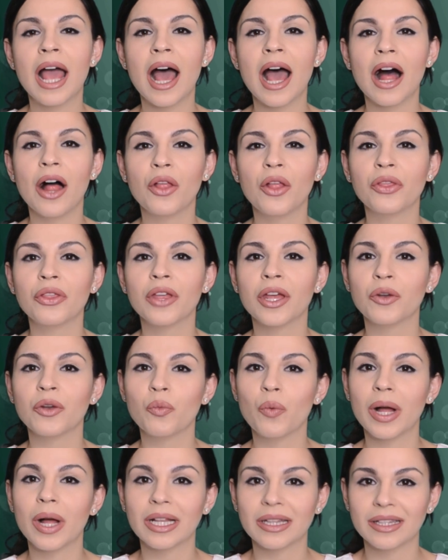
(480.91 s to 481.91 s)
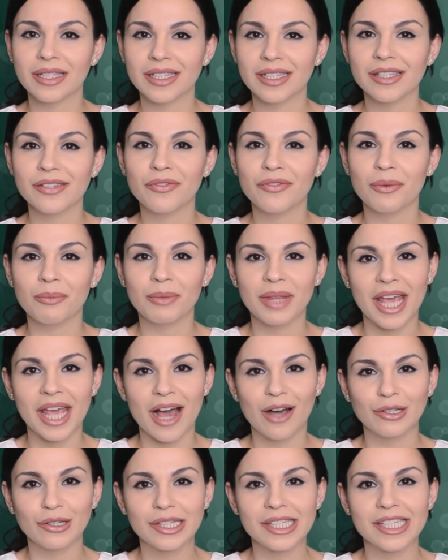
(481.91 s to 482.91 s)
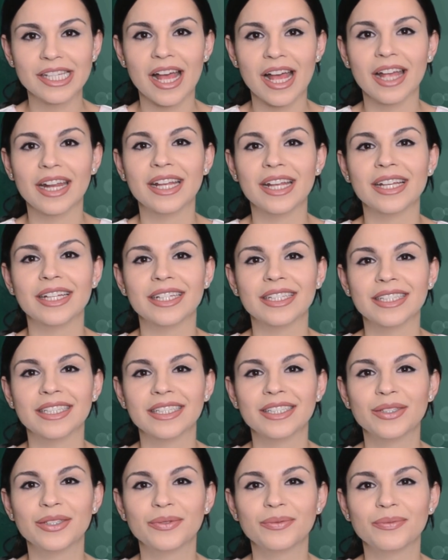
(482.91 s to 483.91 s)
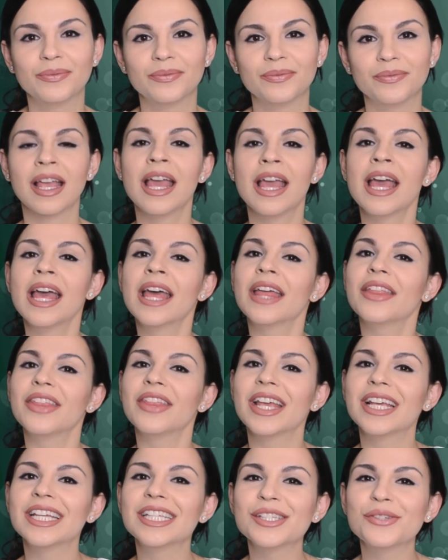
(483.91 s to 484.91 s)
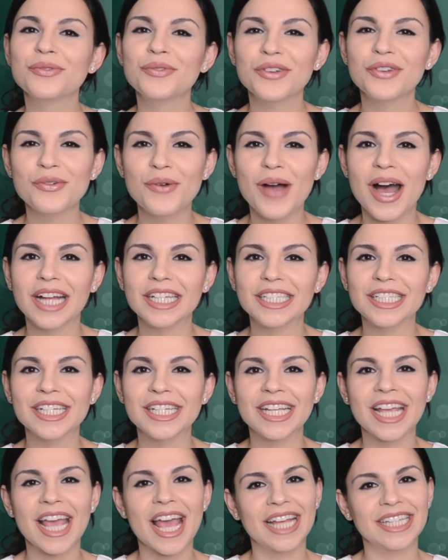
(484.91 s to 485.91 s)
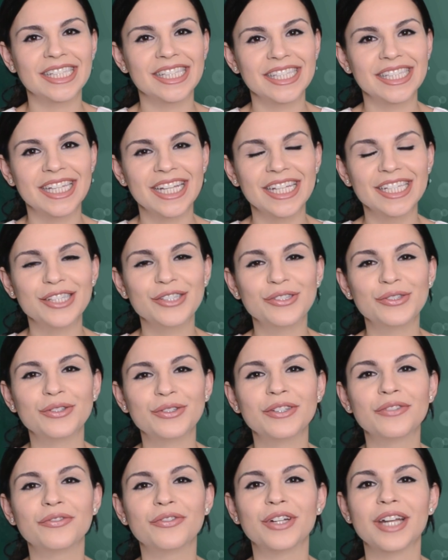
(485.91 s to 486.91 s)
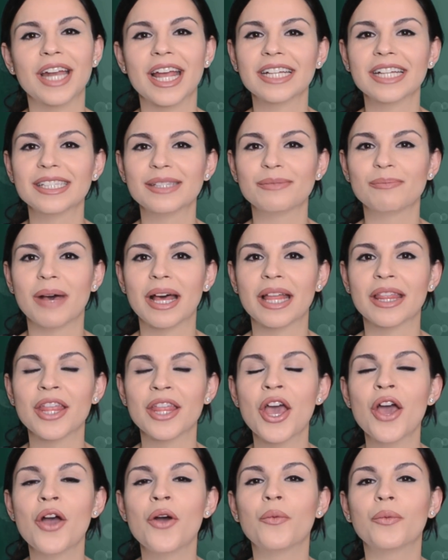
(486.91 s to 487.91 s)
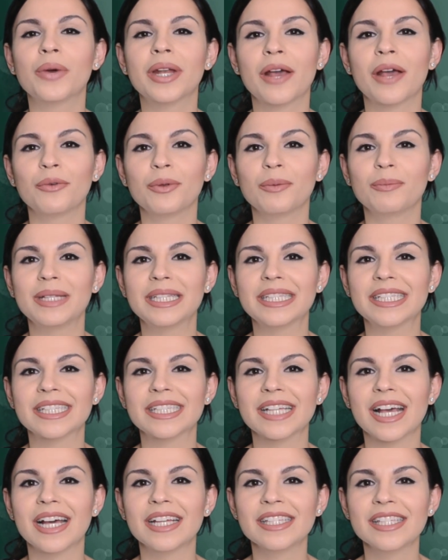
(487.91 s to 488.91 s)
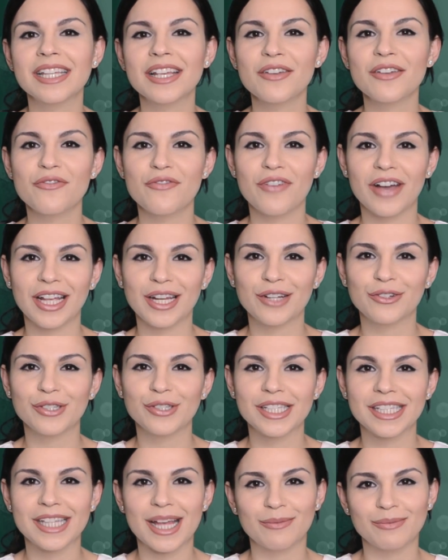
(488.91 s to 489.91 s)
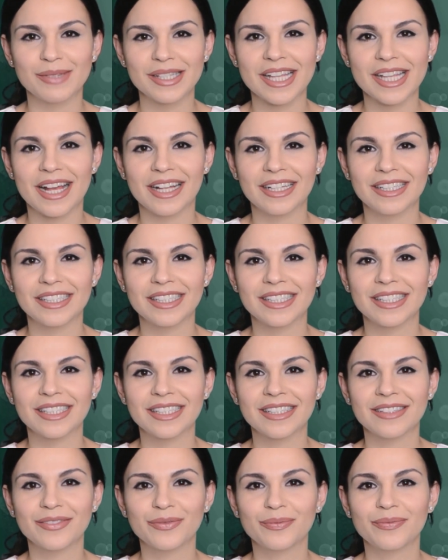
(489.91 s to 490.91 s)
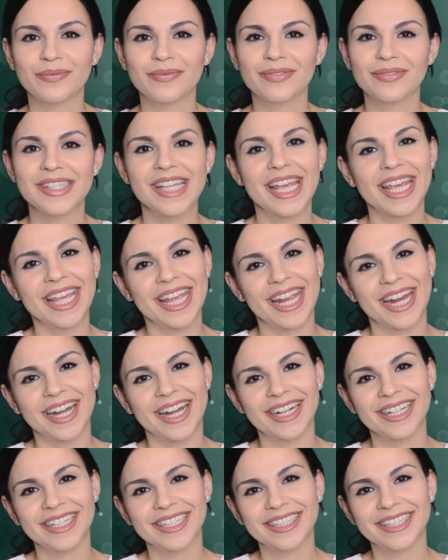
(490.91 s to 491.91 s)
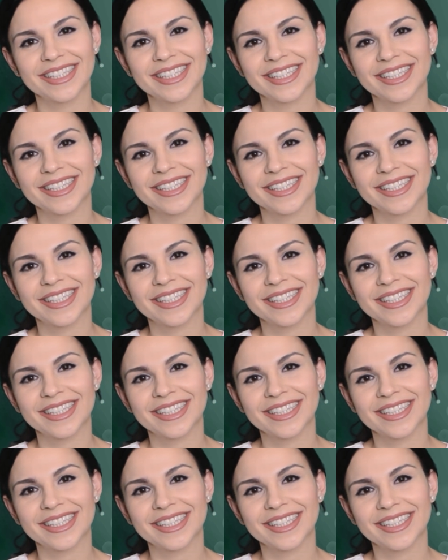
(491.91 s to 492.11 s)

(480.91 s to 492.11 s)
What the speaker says: health and wellness from the outside in. Thanks for watching, and stay tuned for next month when I will be discussing phyto stem cells. Take care.